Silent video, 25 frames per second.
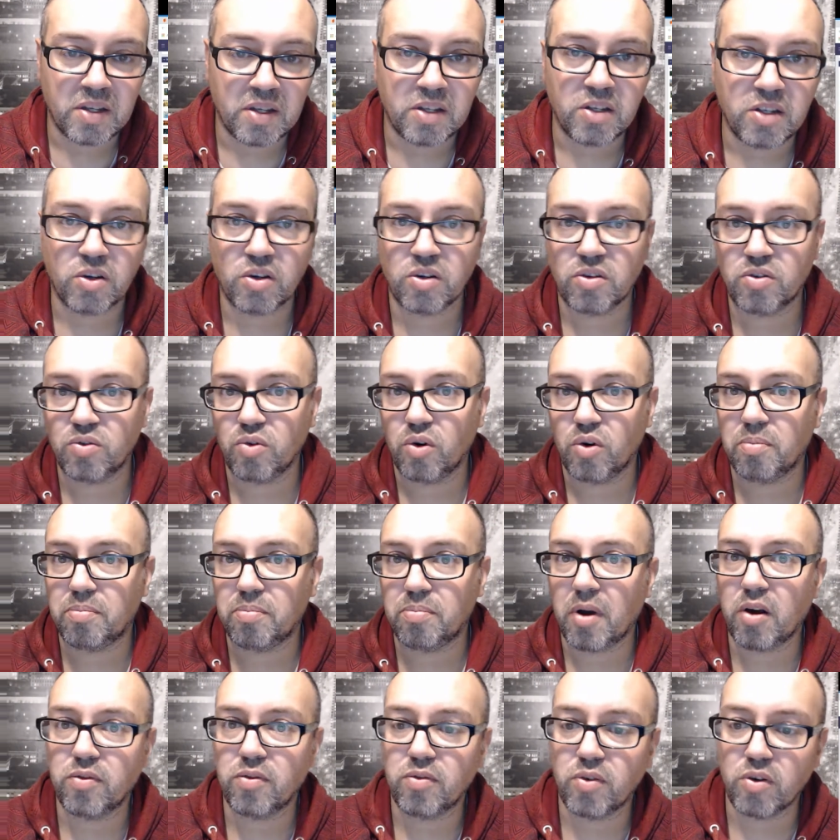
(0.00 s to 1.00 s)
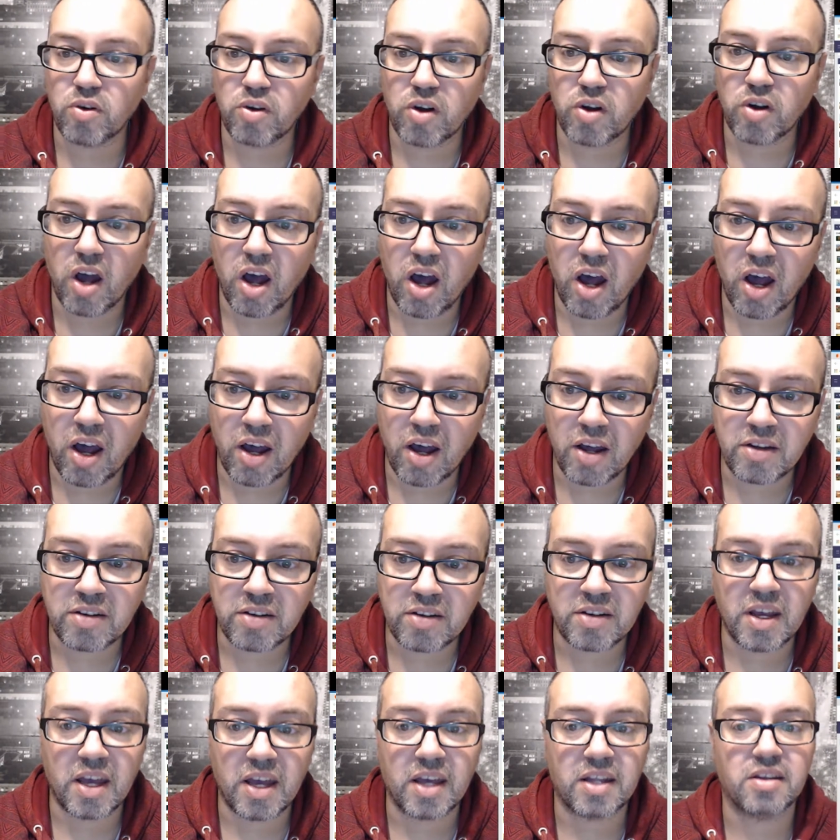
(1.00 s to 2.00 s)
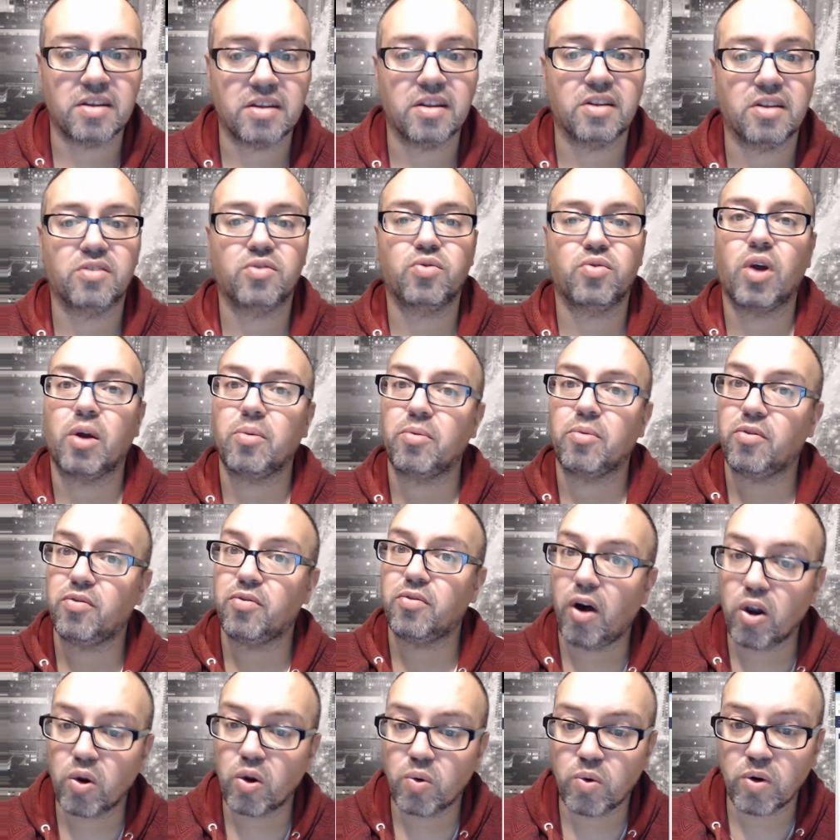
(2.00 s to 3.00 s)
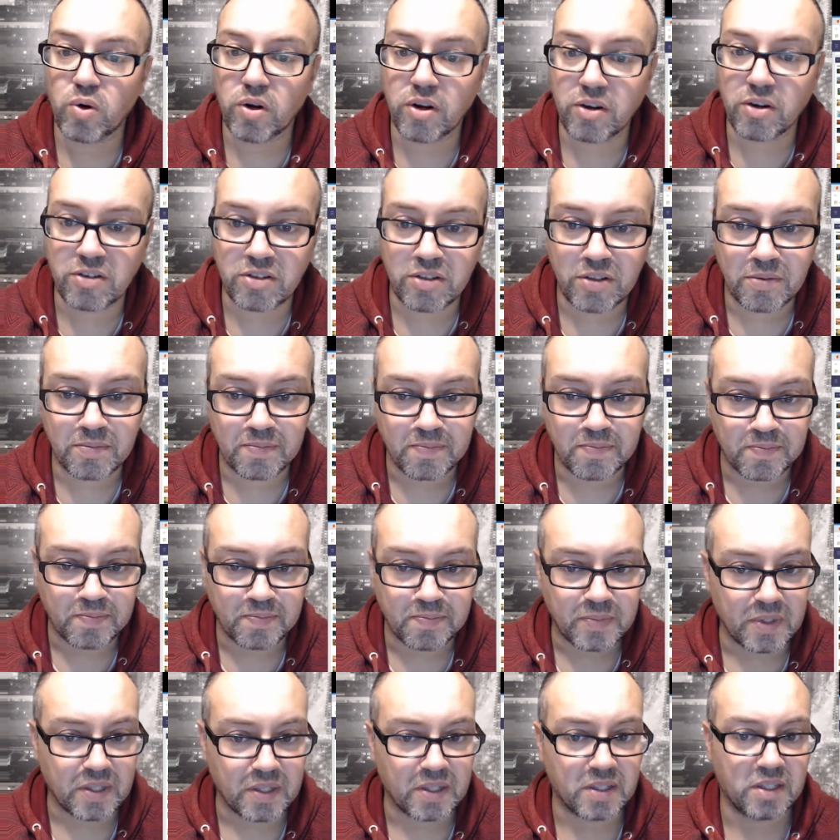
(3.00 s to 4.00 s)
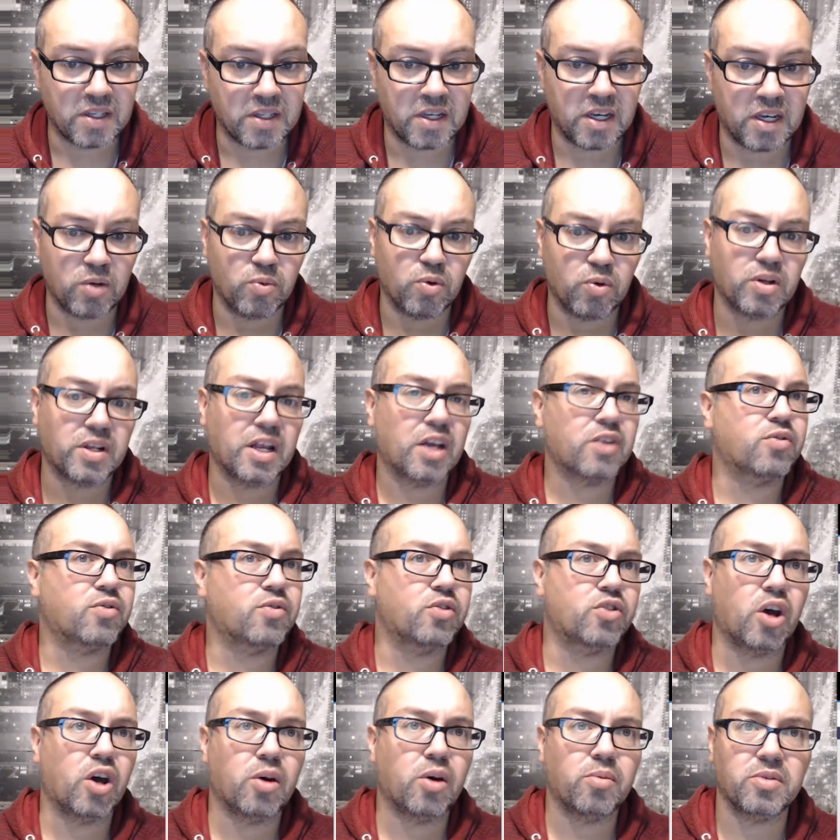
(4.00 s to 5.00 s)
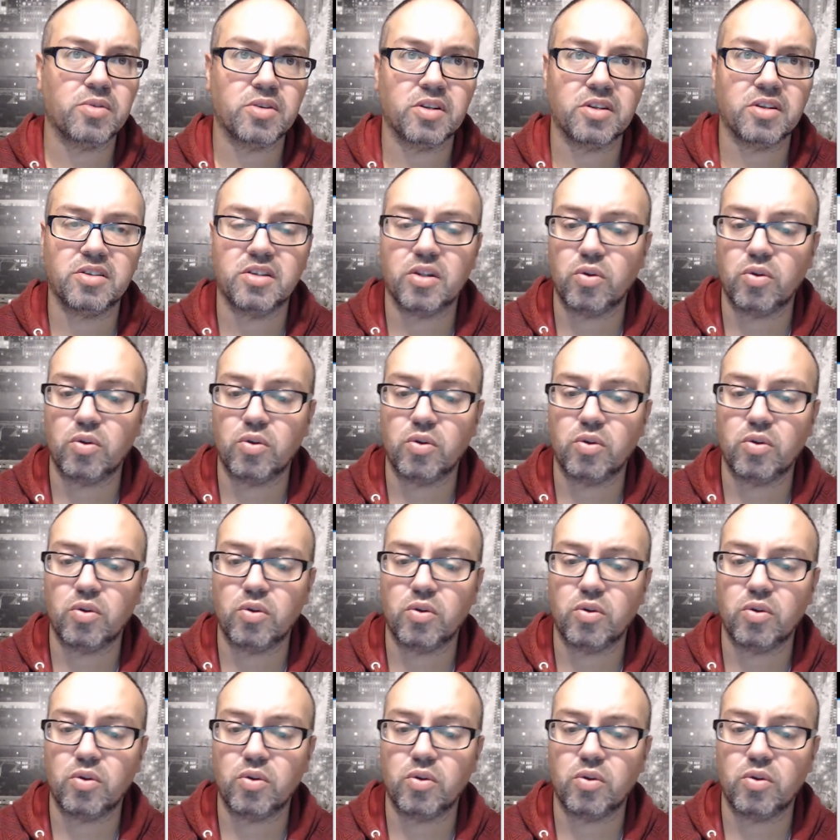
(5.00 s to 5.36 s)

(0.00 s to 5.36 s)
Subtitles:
You control a powerful god and a tribe of followers. They will clash for dominance.